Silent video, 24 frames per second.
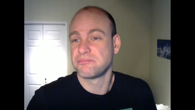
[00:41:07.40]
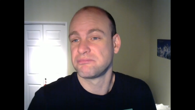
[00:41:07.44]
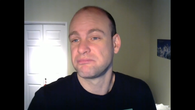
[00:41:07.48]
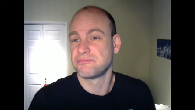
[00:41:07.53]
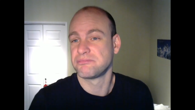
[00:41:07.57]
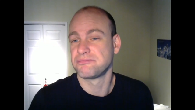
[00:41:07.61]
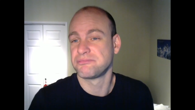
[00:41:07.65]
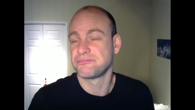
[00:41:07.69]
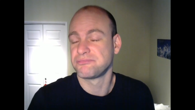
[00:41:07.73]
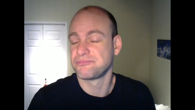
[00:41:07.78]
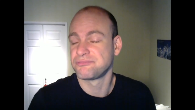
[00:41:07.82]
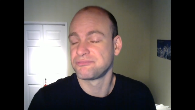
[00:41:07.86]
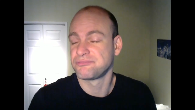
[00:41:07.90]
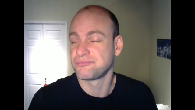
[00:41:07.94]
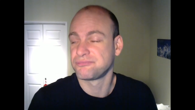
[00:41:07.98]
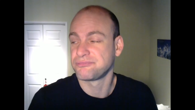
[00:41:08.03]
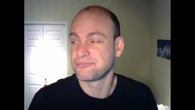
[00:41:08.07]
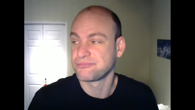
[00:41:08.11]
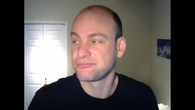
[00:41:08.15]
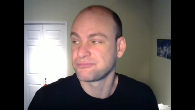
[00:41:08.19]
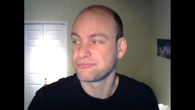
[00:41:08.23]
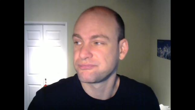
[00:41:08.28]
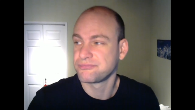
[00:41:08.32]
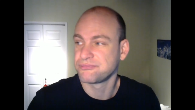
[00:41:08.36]

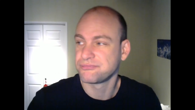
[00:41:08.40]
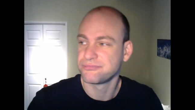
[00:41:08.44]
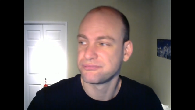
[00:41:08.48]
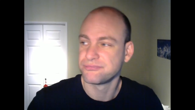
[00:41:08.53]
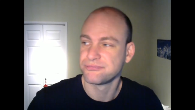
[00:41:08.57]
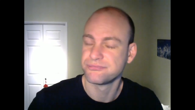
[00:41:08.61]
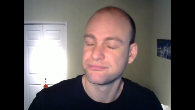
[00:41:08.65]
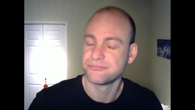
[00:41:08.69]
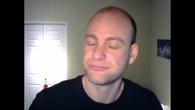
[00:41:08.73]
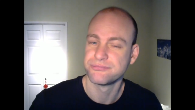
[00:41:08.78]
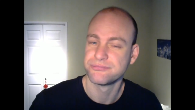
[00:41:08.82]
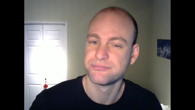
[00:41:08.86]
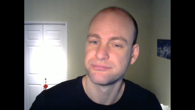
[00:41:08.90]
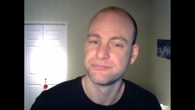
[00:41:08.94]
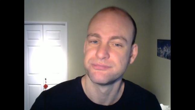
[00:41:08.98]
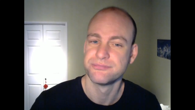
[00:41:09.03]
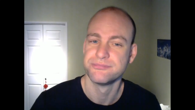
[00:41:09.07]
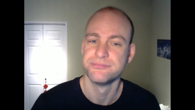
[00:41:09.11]
No one is speaking in this clip.